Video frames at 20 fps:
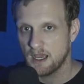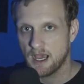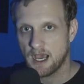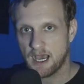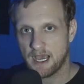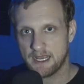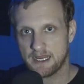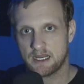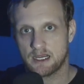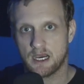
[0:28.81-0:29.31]

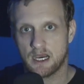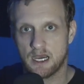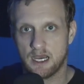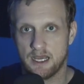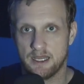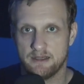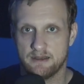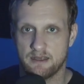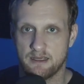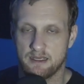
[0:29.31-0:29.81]
I
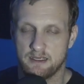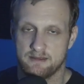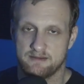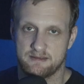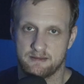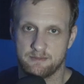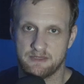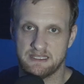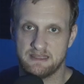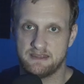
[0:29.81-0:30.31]
caught
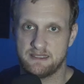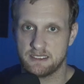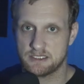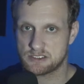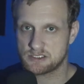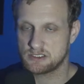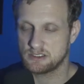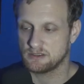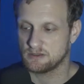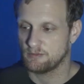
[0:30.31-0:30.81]
some
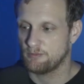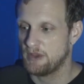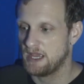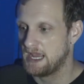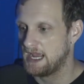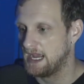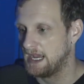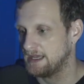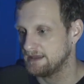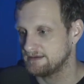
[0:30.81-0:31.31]
additional
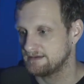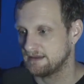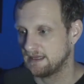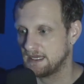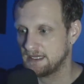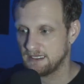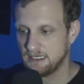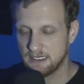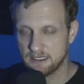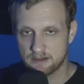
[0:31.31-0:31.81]
pads that I
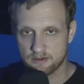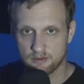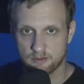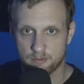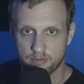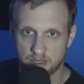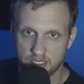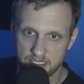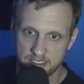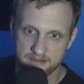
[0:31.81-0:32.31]
need to
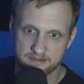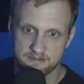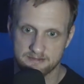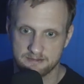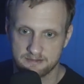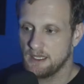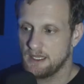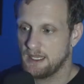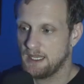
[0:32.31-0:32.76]
replace,